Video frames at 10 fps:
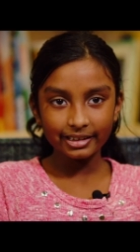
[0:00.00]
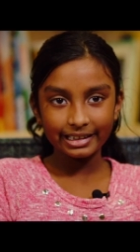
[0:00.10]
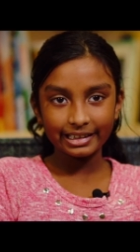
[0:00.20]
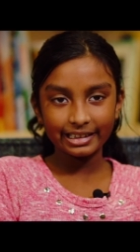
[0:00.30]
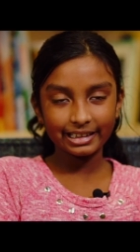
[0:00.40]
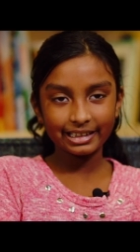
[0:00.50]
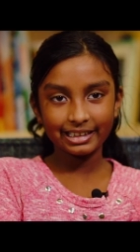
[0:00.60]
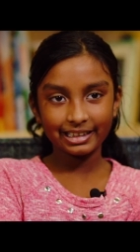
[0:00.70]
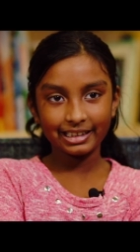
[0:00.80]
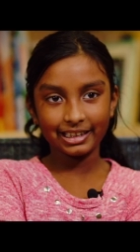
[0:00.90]
the
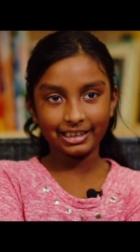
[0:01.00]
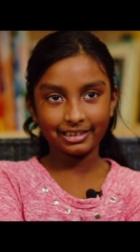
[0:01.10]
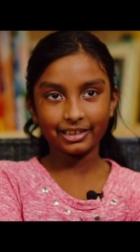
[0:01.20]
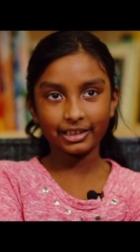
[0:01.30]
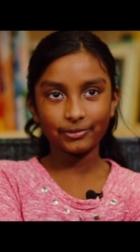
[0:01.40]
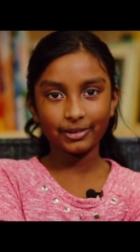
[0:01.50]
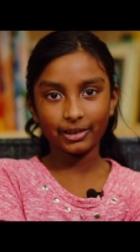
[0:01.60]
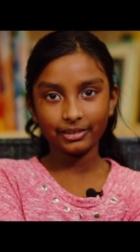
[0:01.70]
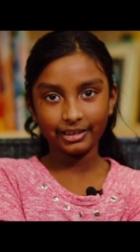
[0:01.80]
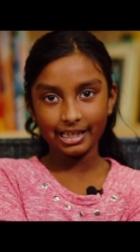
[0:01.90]
he thought he
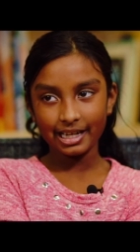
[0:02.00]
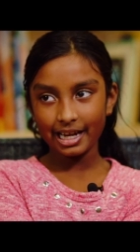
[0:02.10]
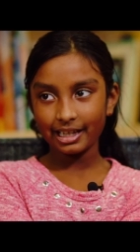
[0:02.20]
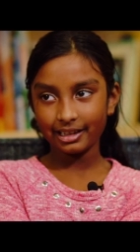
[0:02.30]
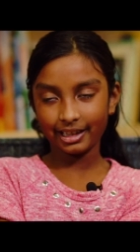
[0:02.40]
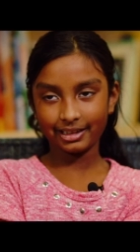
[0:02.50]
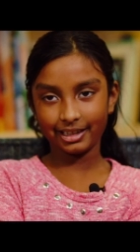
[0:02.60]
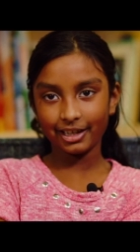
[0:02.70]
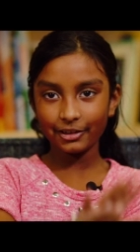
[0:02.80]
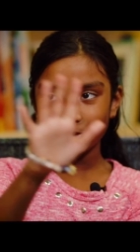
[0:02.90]
found the like
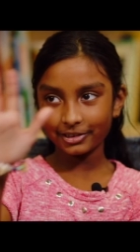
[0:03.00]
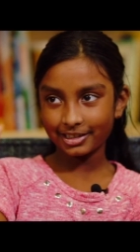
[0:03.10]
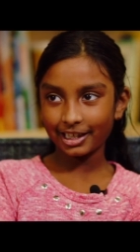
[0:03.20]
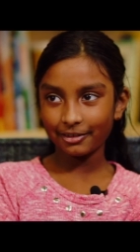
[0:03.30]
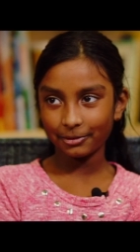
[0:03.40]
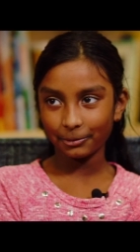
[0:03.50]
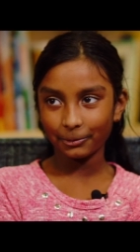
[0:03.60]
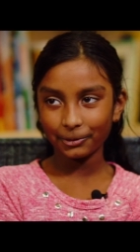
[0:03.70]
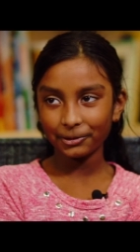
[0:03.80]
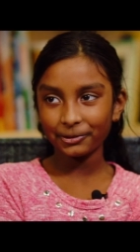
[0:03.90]
the other side of the
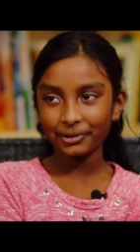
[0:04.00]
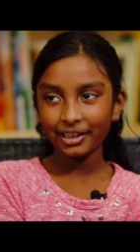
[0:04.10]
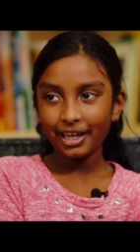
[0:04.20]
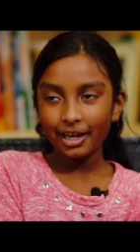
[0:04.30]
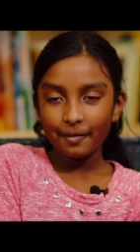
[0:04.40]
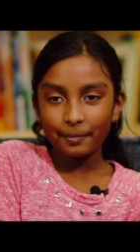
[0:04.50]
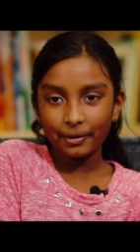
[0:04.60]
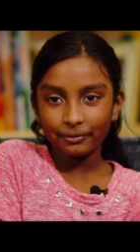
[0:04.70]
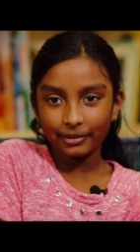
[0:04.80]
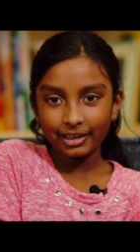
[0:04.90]
world,
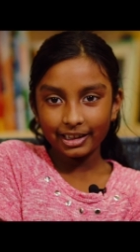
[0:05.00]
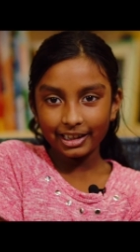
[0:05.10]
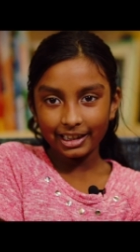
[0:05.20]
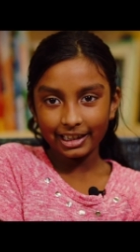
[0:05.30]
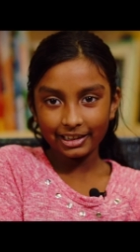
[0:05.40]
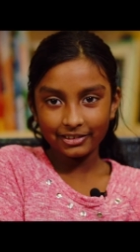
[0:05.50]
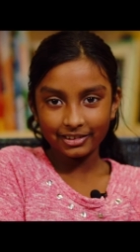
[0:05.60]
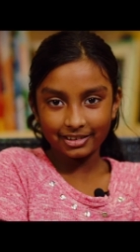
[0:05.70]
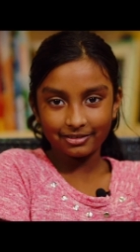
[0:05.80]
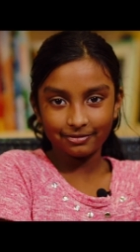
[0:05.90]
but really he
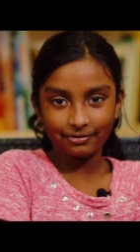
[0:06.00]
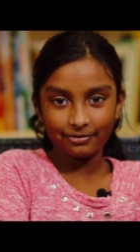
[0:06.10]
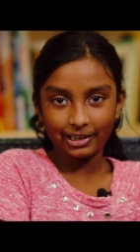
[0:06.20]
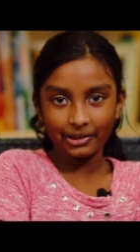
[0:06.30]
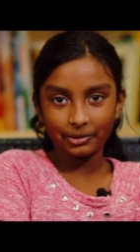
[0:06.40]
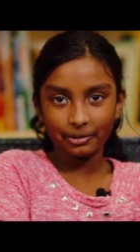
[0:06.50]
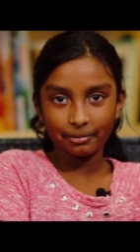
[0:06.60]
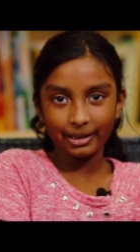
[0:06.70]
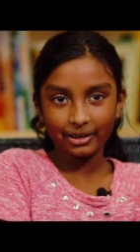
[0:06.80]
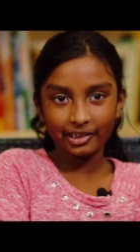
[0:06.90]
just found
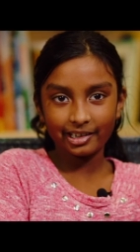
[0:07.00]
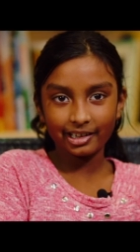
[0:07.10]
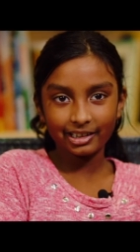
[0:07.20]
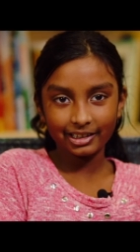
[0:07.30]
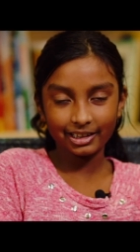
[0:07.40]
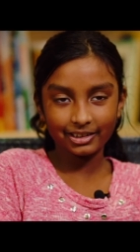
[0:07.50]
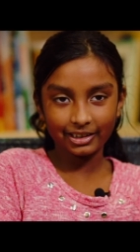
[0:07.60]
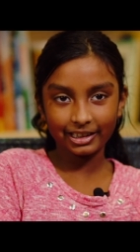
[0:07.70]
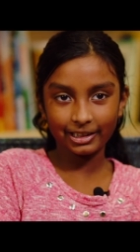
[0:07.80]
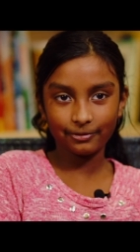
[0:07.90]
America. He
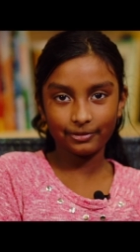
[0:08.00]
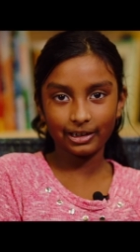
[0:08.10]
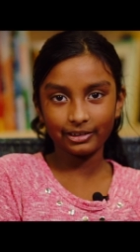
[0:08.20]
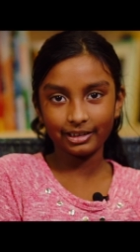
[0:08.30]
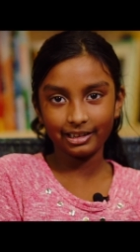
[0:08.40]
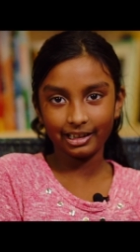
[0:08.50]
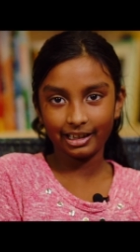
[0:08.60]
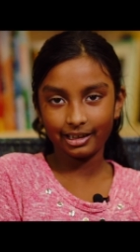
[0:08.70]
thought he founded